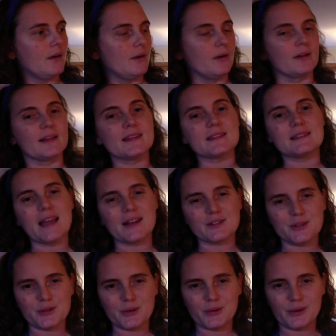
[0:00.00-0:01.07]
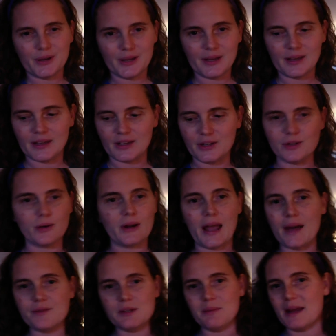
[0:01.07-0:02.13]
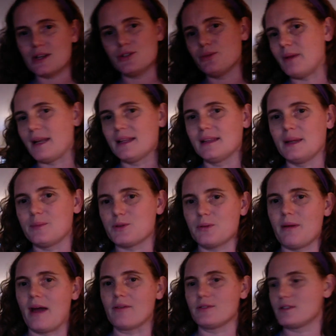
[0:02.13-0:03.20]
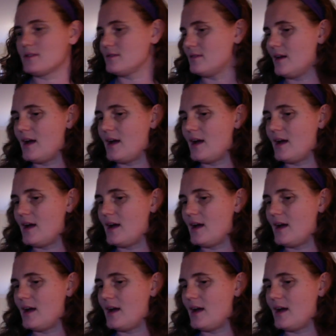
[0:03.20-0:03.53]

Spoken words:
Or at least not too, you don't have to make too many leaps or bounds.